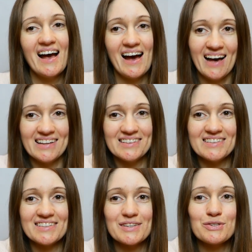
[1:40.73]

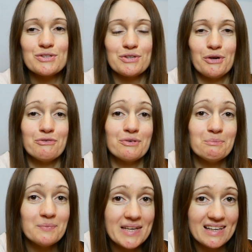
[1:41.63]
And so for
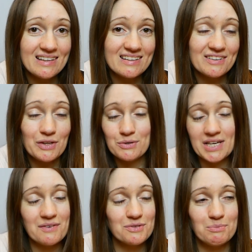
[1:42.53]
me, those
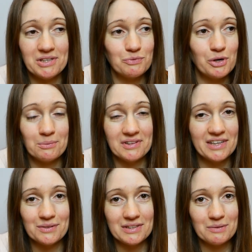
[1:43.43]
have to be the Realm of the
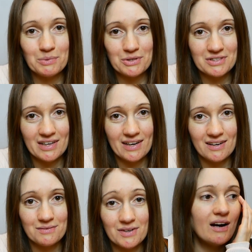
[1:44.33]
Elderling books that I
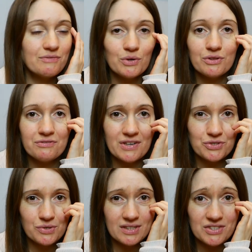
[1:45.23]
have. I've got the first
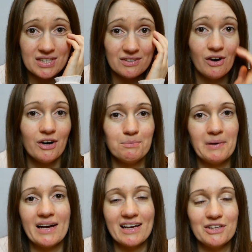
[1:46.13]
trilogy in
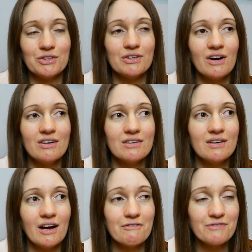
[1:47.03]
hardback, and
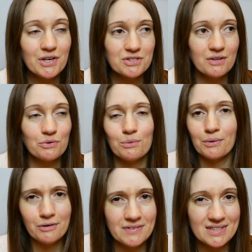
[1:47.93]
at first I thought, well,
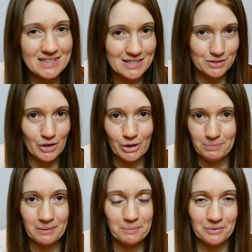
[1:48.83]
obviously it's the
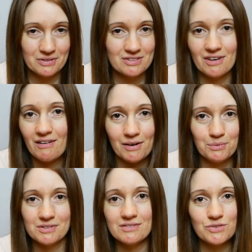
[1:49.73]
hardback books that I
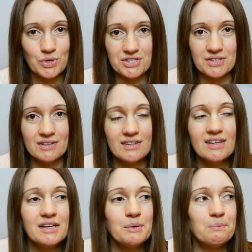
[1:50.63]
would treasure,
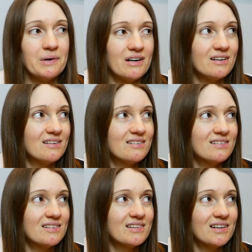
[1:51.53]
but
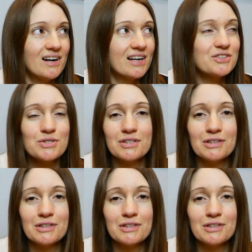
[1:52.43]
I just